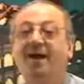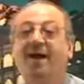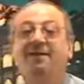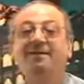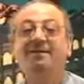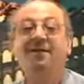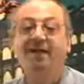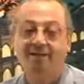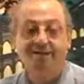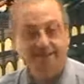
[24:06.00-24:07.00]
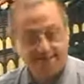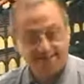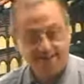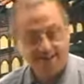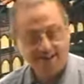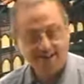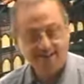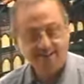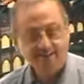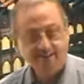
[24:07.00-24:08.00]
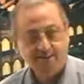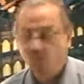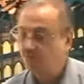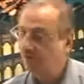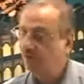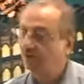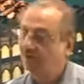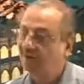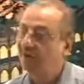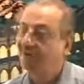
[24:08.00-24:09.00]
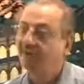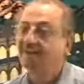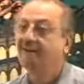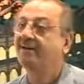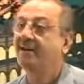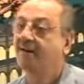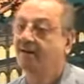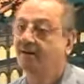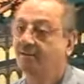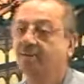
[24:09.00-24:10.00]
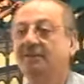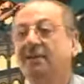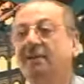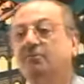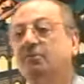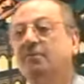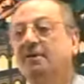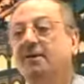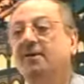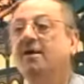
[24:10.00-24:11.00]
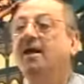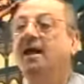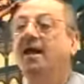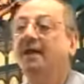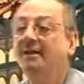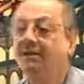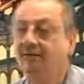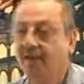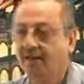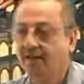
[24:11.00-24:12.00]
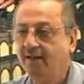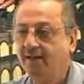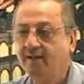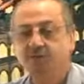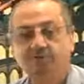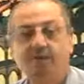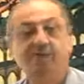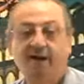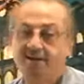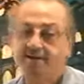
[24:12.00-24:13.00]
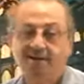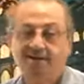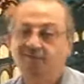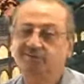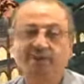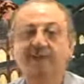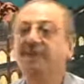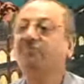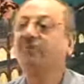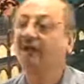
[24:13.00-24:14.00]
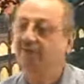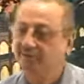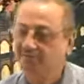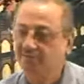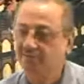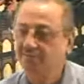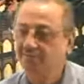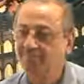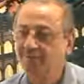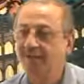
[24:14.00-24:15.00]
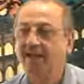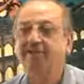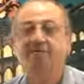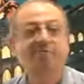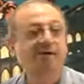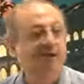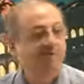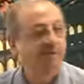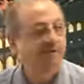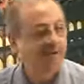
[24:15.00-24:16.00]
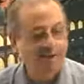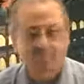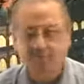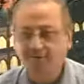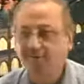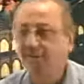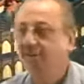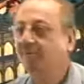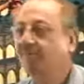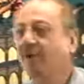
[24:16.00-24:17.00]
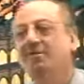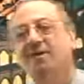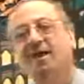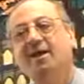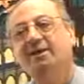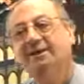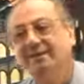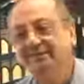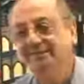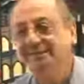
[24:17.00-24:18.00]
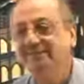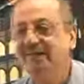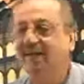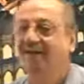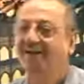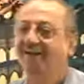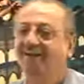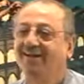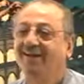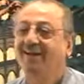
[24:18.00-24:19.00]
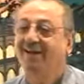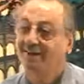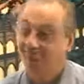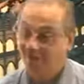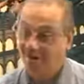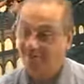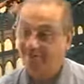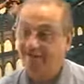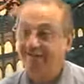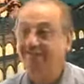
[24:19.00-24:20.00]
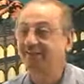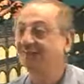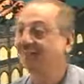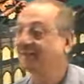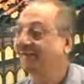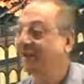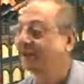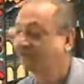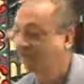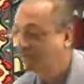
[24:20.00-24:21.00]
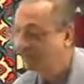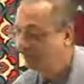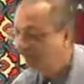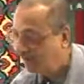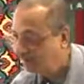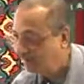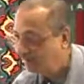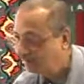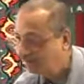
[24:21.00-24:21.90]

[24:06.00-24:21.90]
Anna. Inna. We are only learning inna now. But then we will learn anna. So if anna is there, it will have ism and it will have khabar. If you have lakinna, it will have ism and it will have khabar.